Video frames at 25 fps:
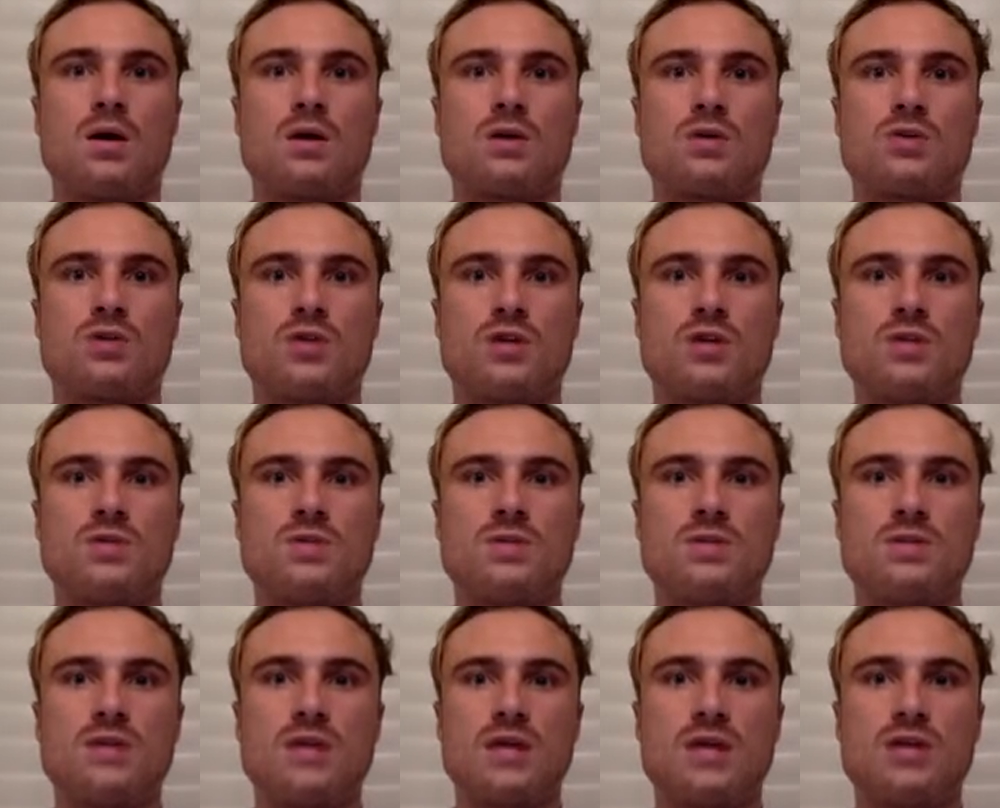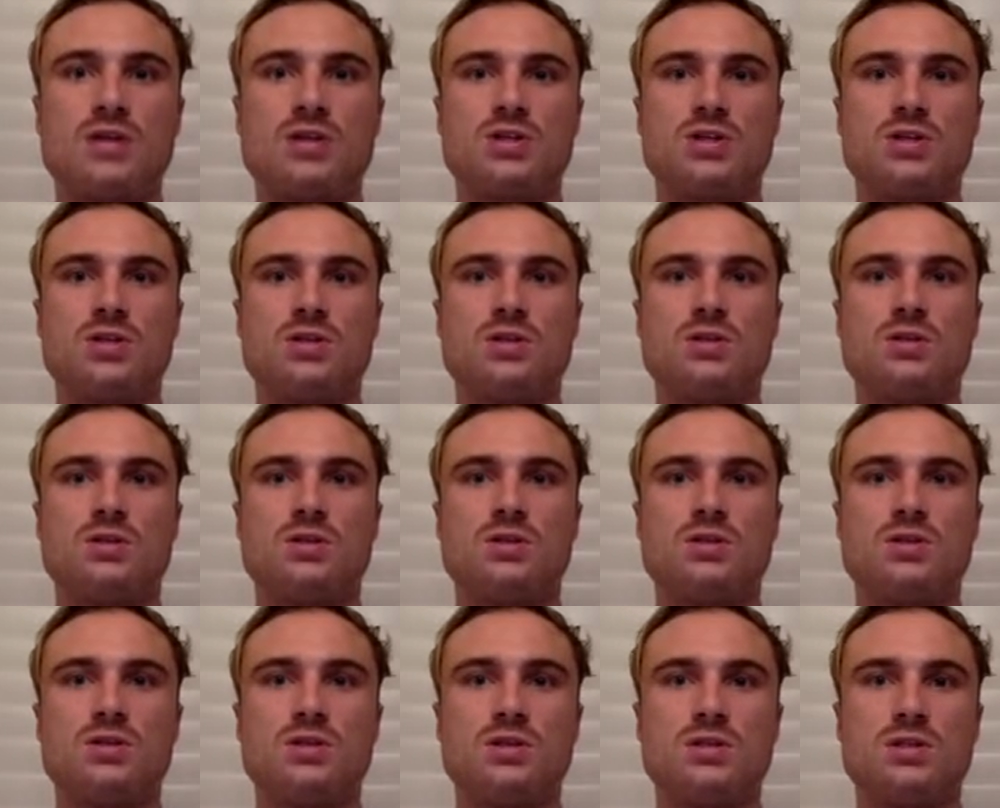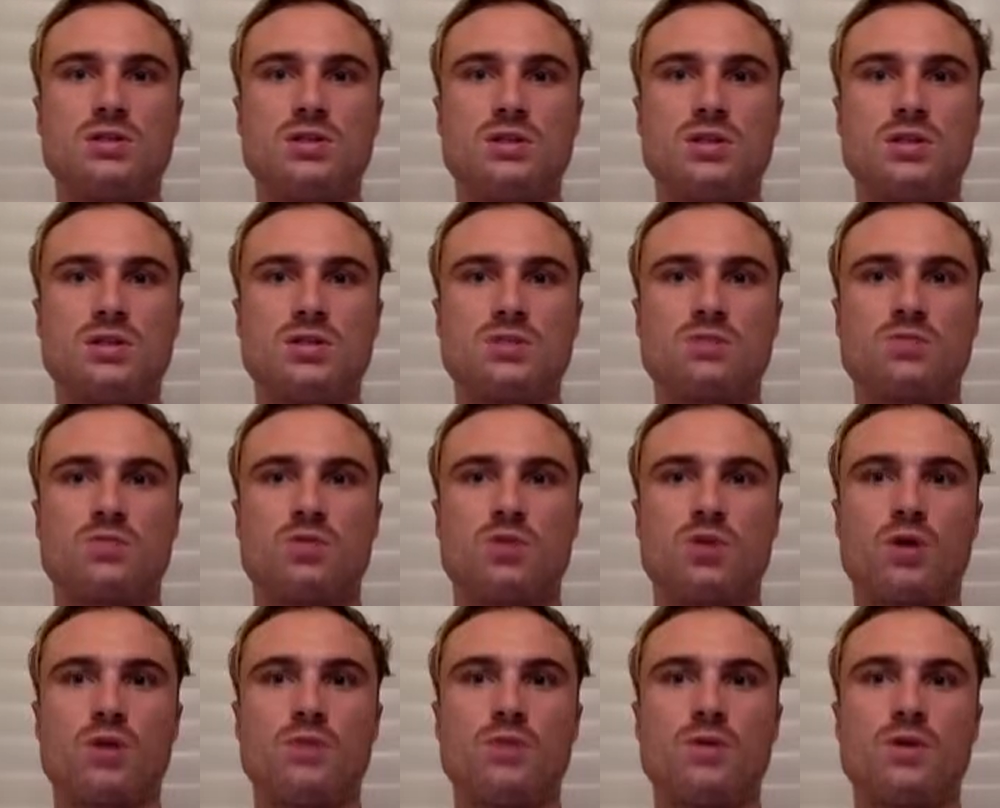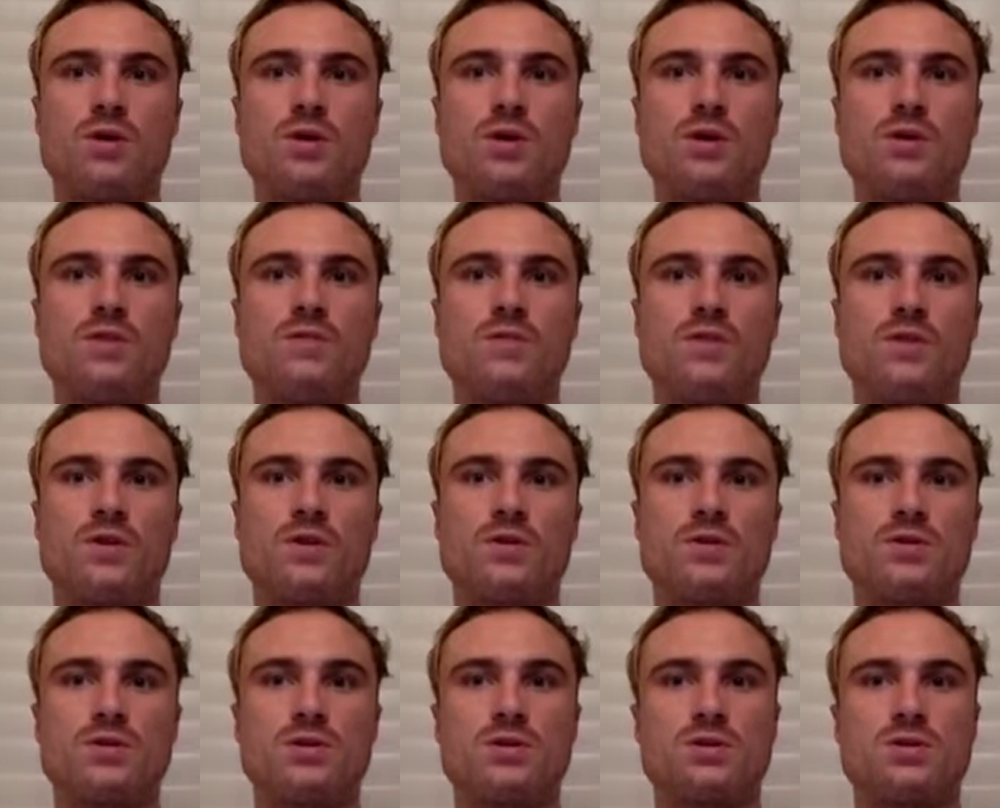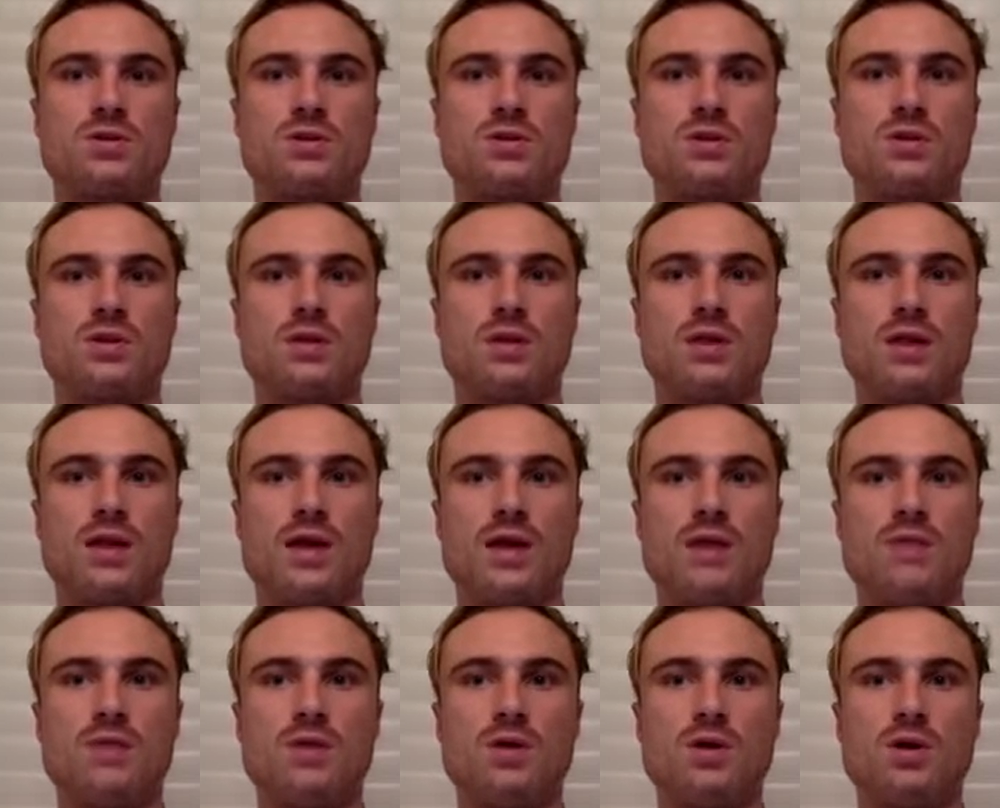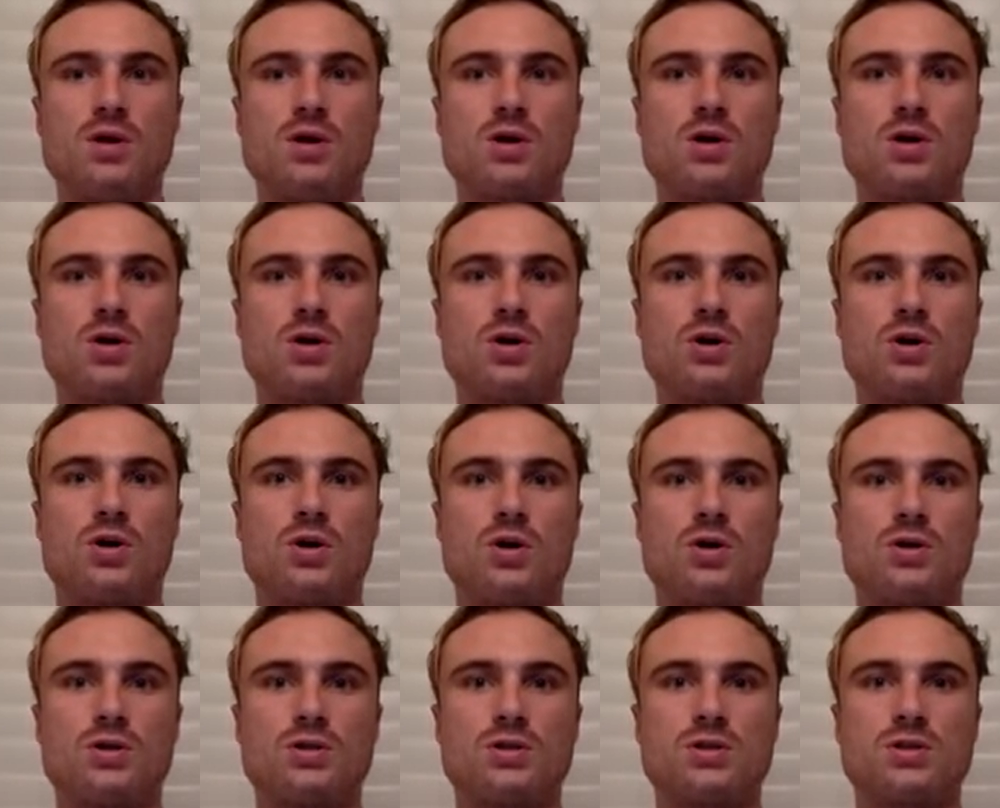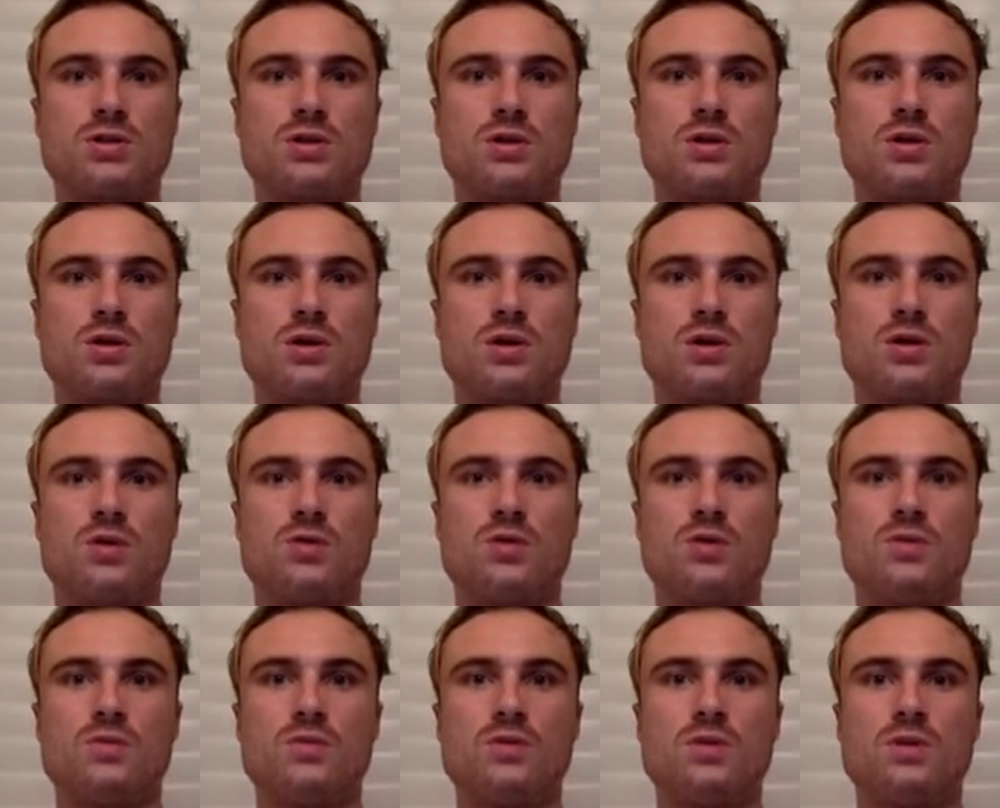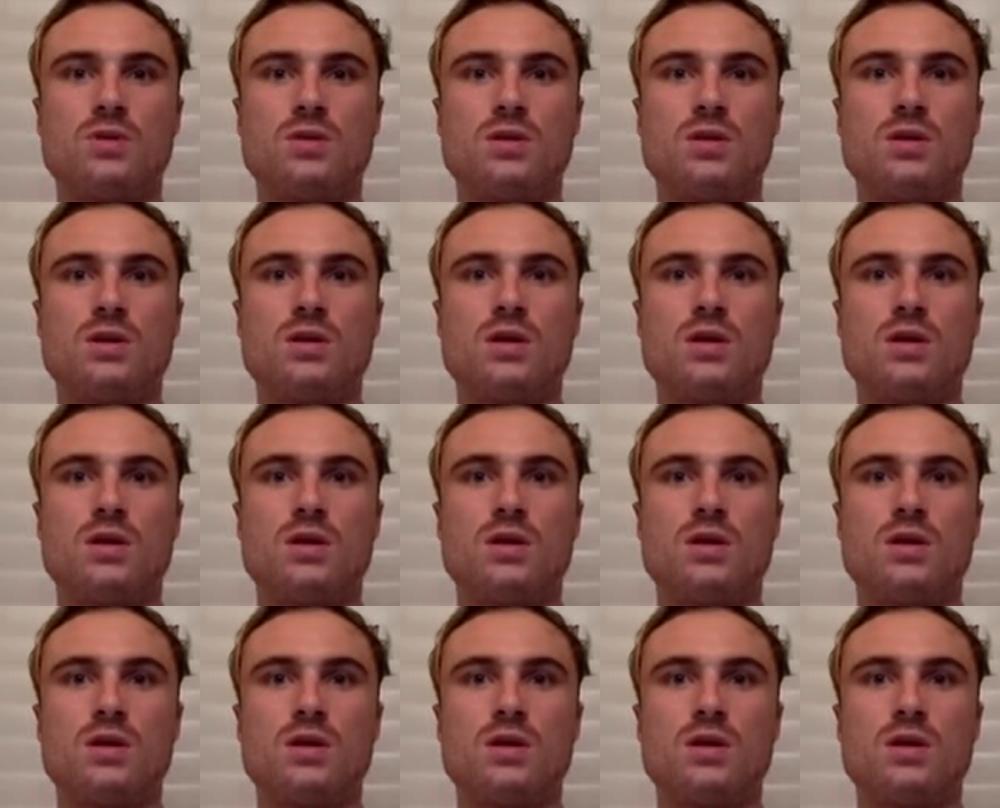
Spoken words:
Transportation logistics primarily focuses on labour, cost, equipment,